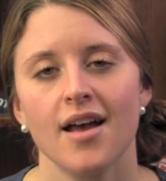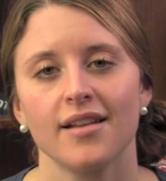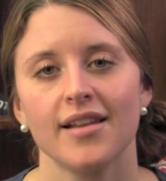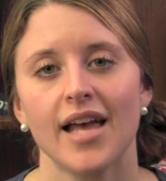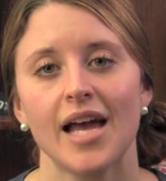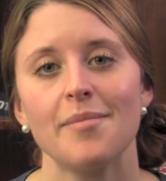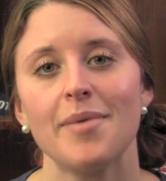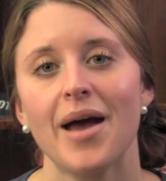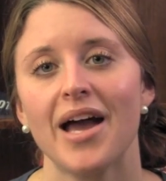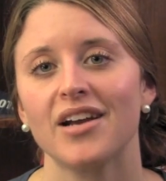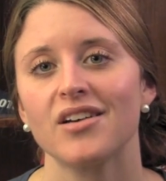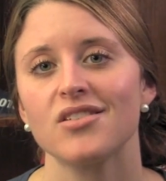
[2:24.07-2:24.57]

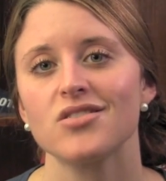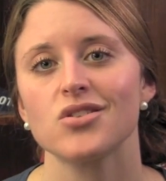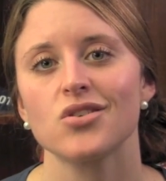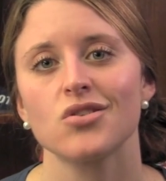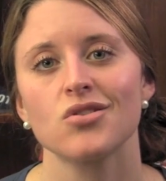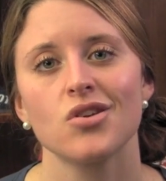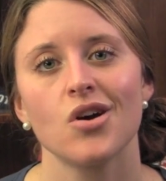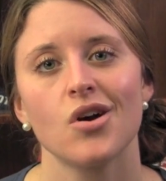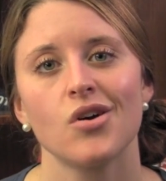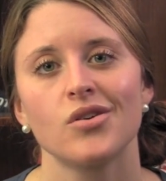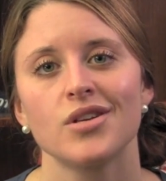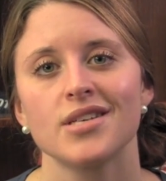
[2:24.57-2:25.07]
Linebackers
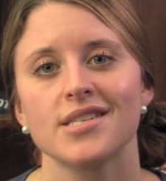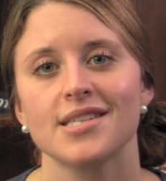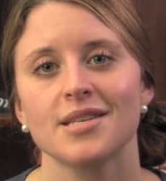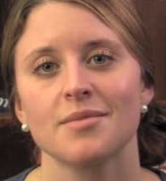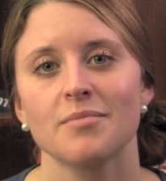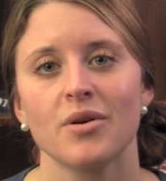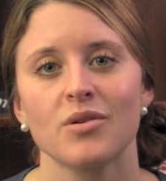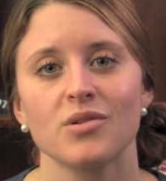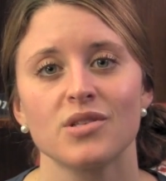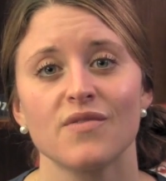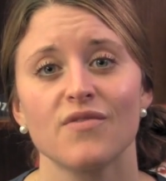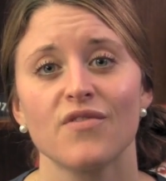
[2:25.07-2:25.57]
are known as the
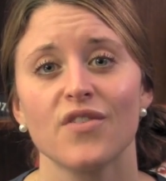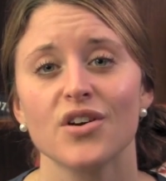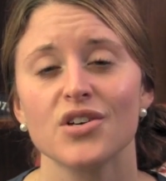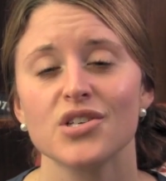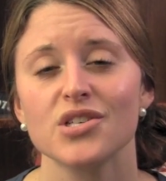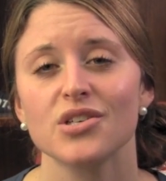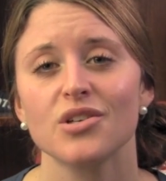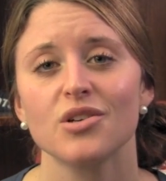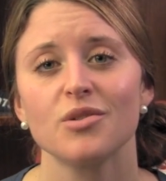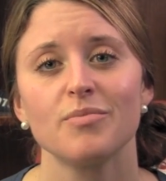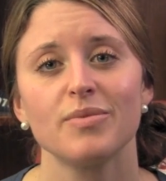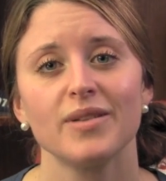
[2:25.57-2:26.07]
most
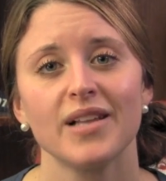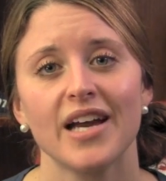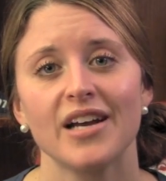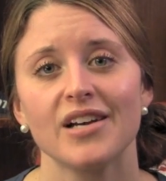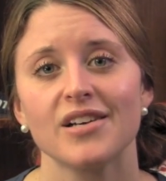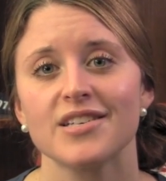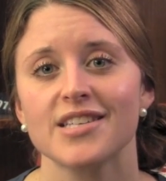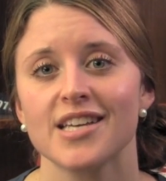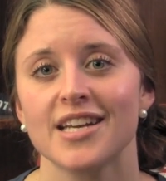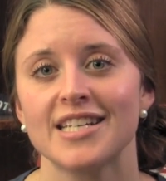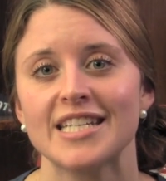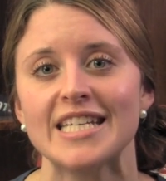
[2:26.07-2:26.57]
versatile
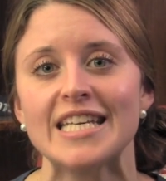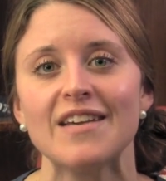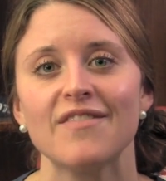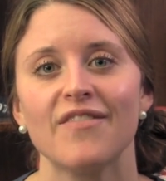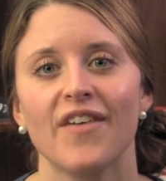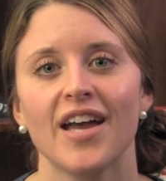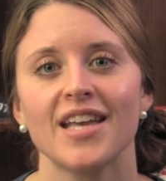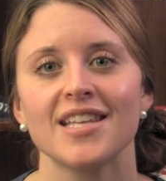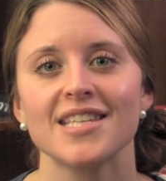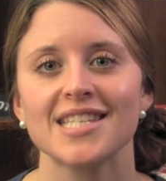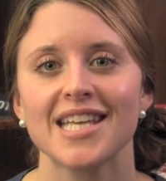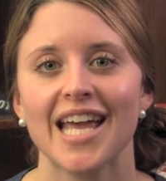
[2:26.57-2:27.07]
players on
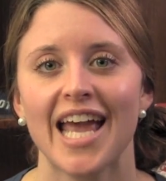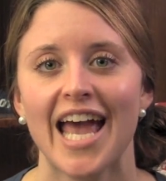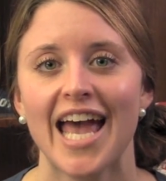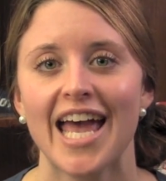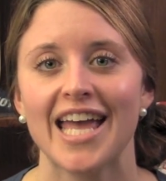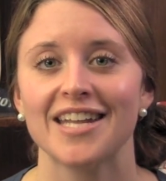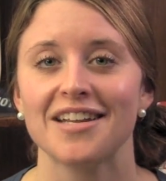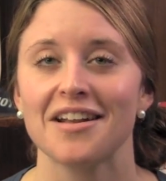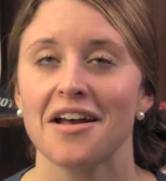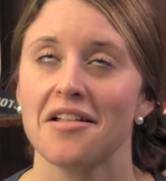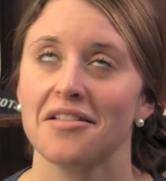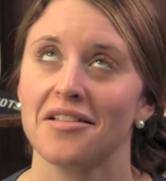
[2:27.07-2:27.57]
defense,
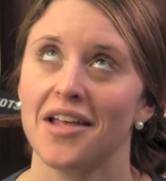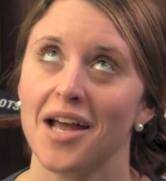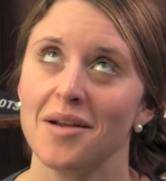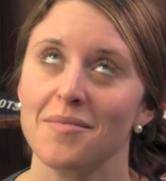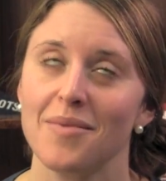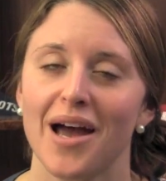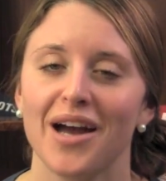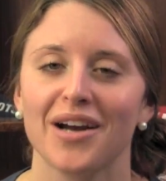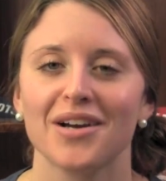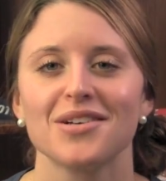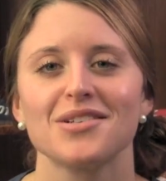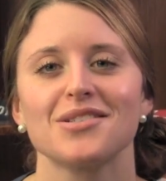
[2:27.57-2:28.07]
and
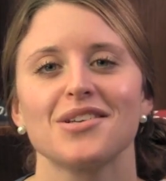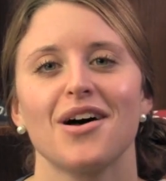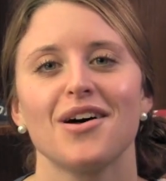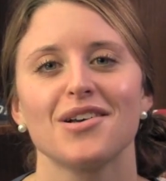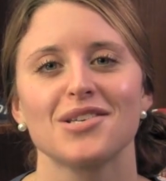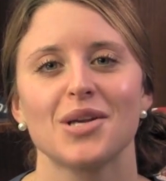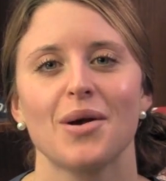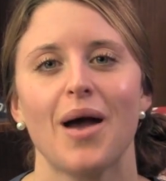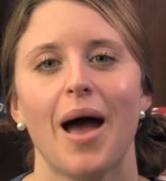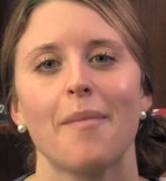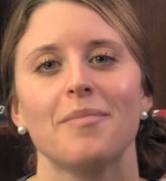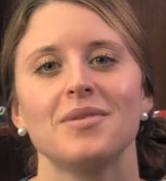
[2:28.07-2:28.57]
linebackers
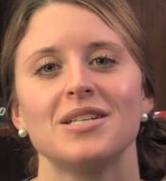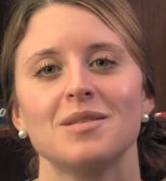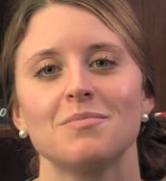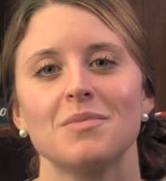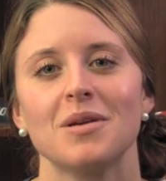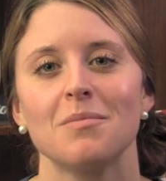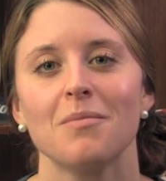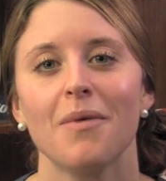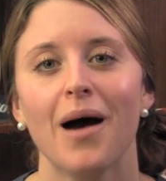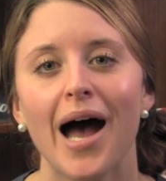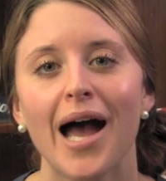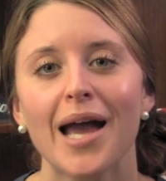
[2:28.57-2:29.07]
also happen to
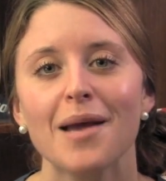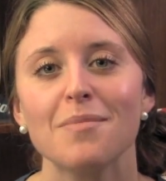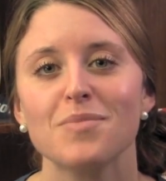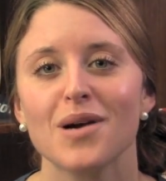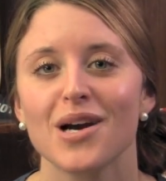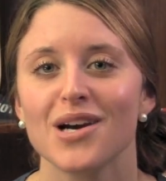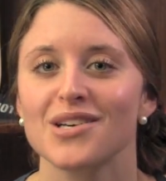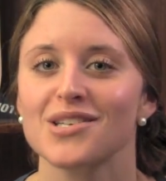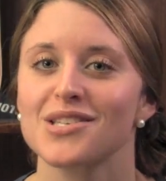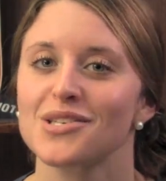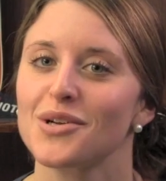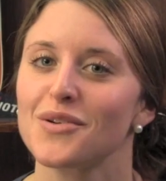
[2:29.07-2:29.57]
be my
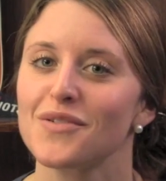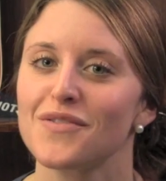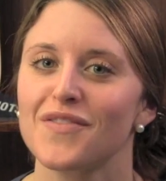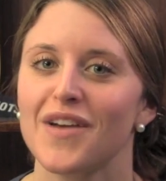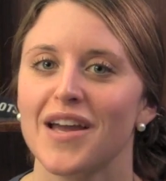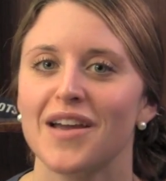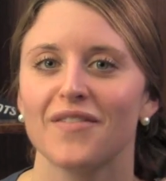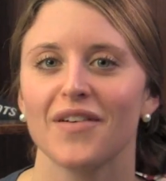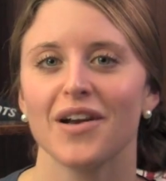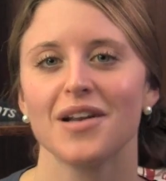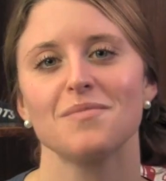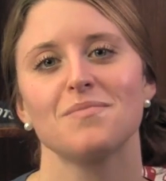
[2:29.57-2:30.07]
personal
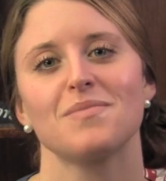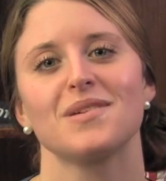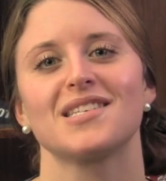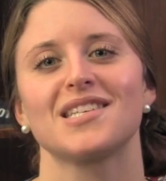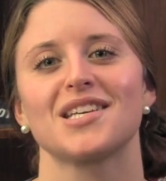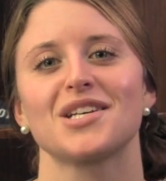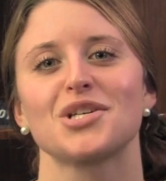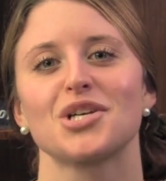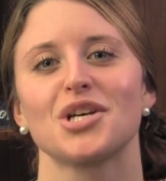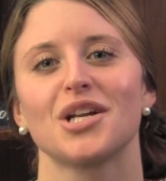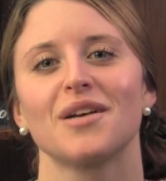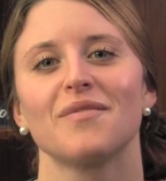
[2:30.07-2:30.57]
favorite
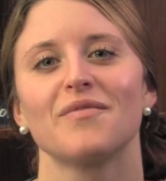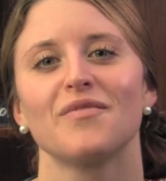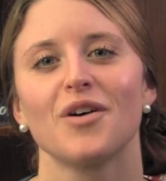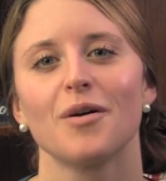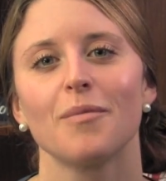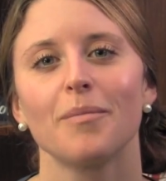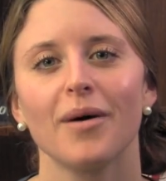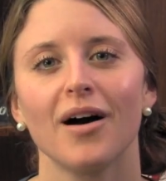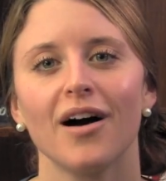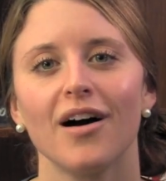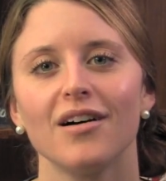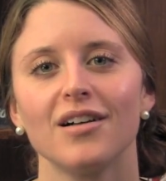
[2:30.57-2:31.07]
position in
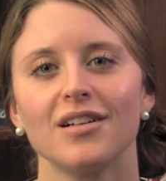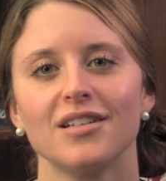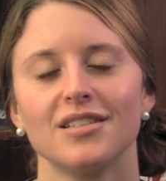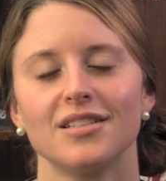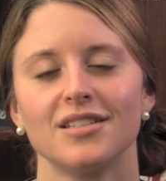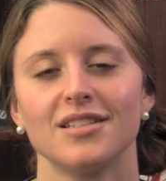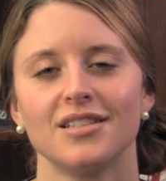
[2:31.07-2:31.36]
football.